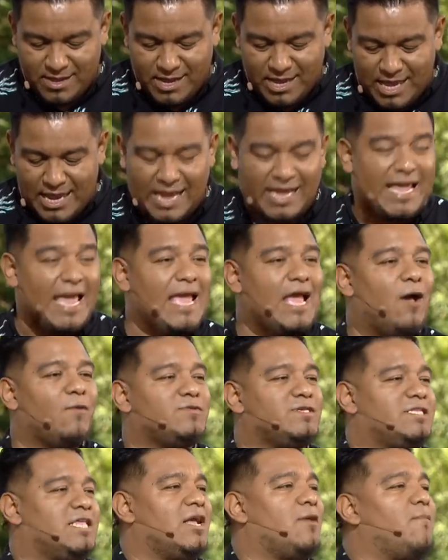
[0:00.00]
And I can't help
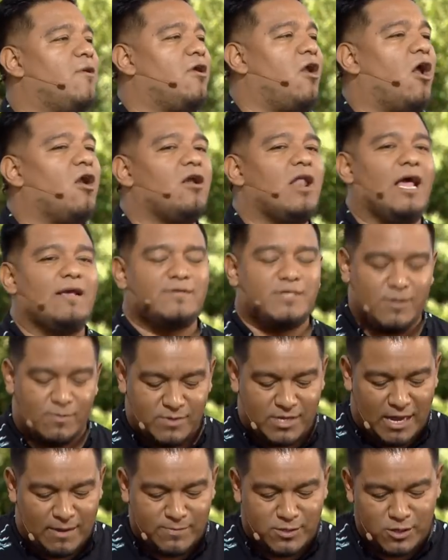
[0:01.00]
to think about our lives
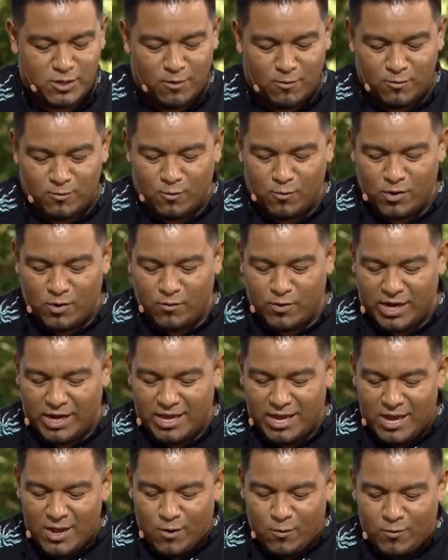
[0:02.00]
sometimes. You know, we
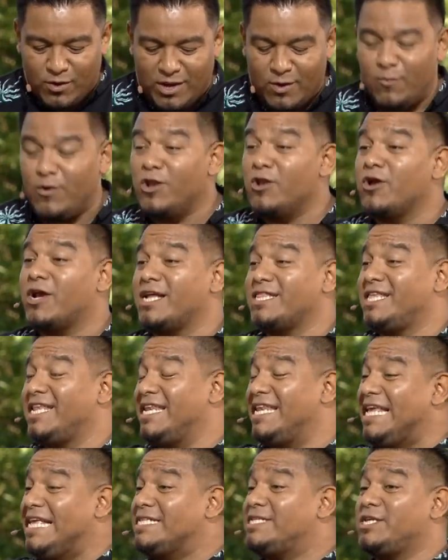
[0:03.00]
look at the
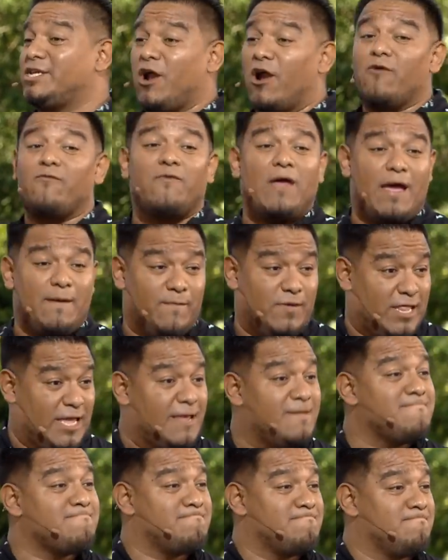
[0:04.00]
needs in our family.